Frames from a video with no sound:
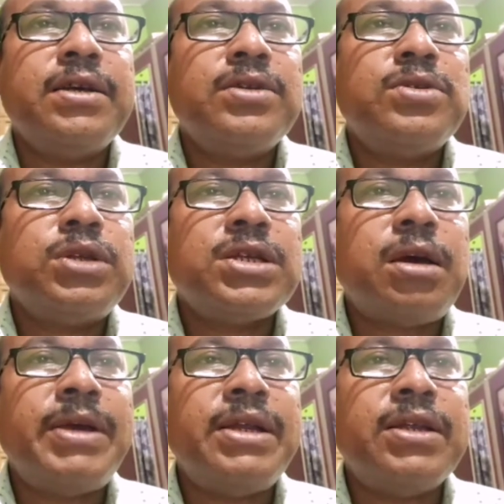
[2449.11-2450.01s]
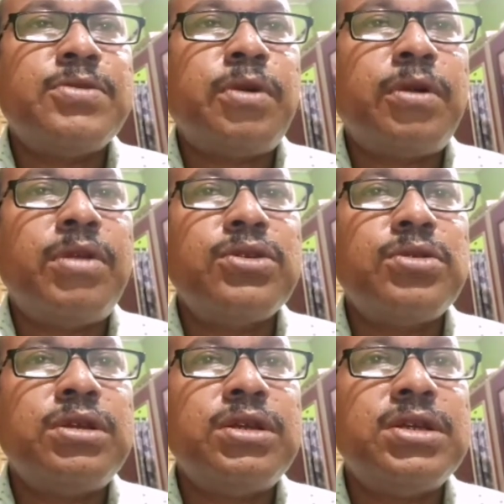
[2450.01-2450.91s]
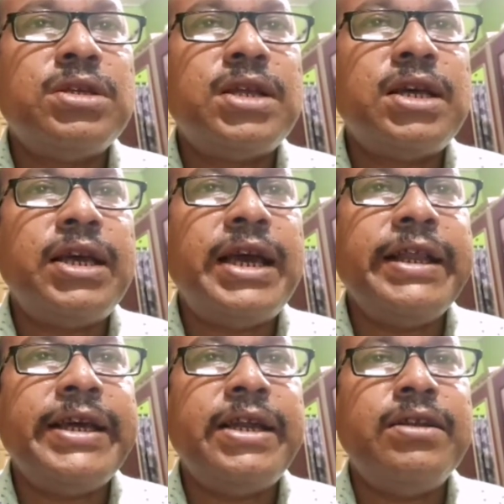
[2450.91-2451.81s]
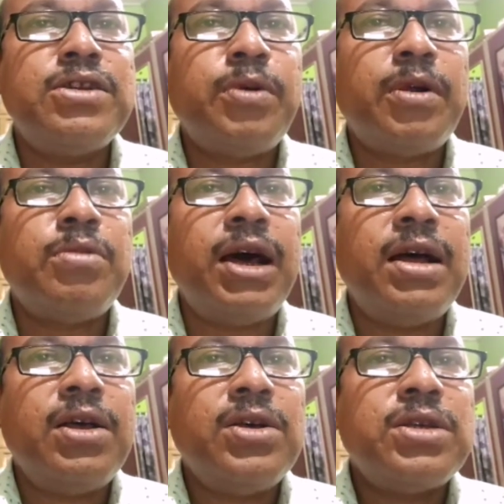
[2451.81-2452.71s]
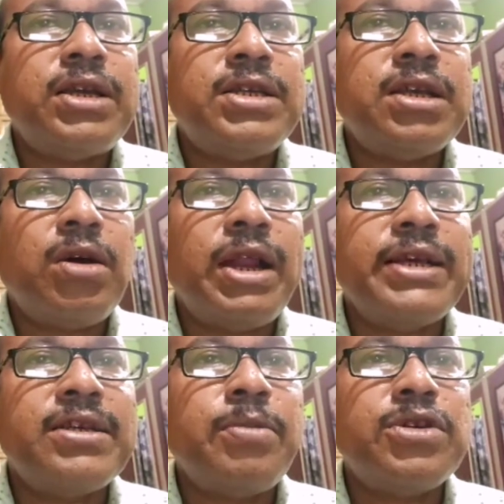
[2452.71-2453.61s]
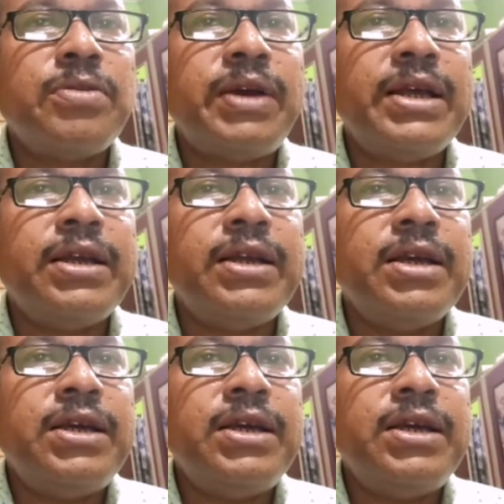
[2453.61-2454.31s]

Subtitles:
So it is coming in this formula. So this is the alkenes formula, and these are all examples of alkene: